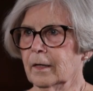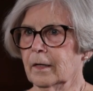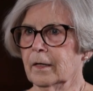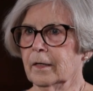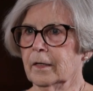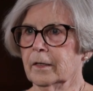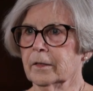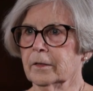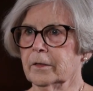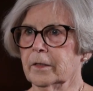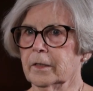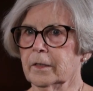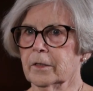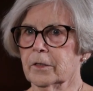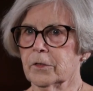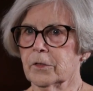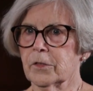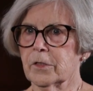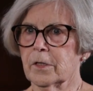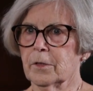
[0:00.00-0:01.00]
It
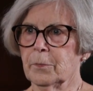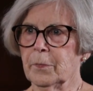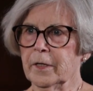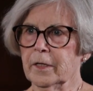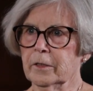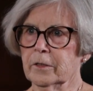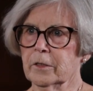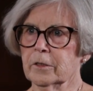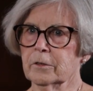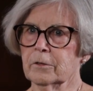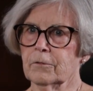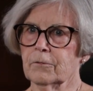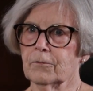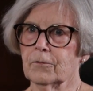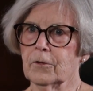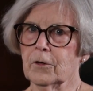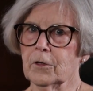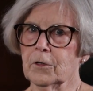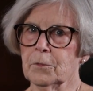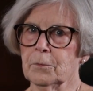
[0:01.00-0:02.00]
is the pendant
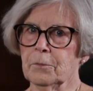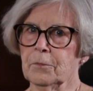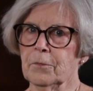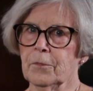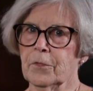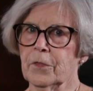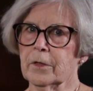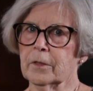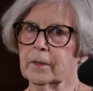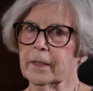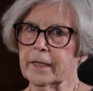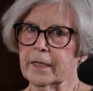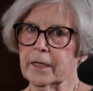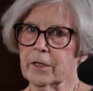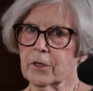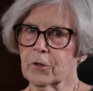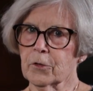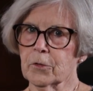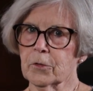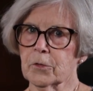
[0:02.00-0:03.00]
from the
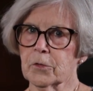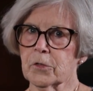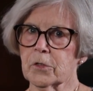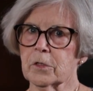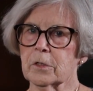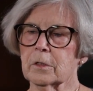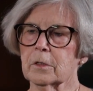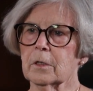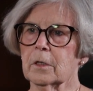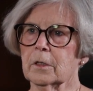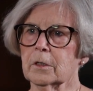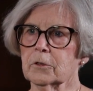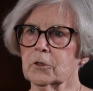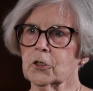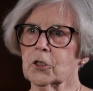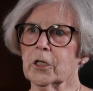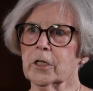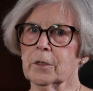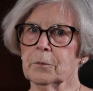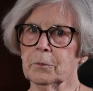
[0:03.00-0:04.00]
Lakers
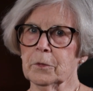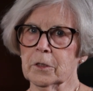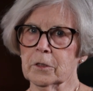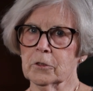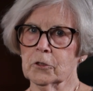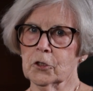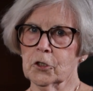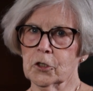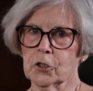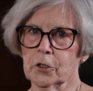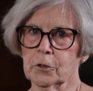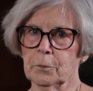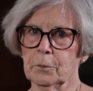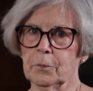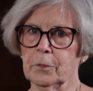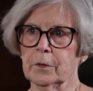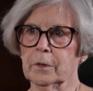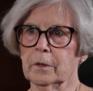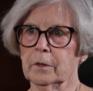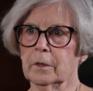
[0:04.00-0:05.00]
championship
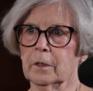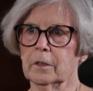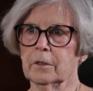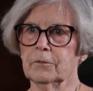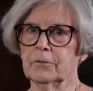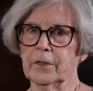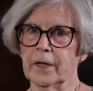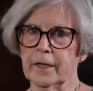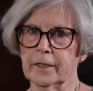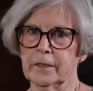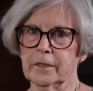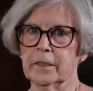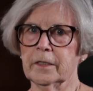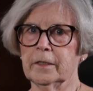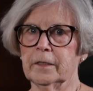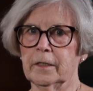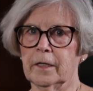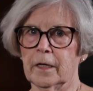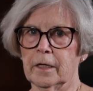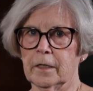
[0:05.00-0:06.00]
of
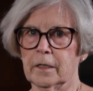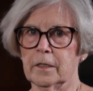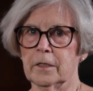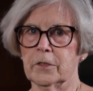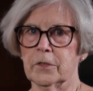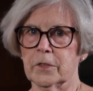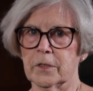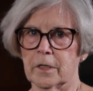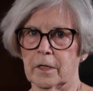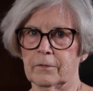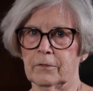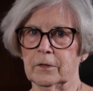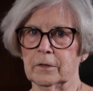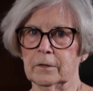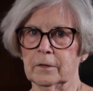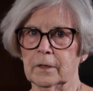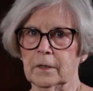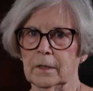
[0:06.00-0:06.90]
1987.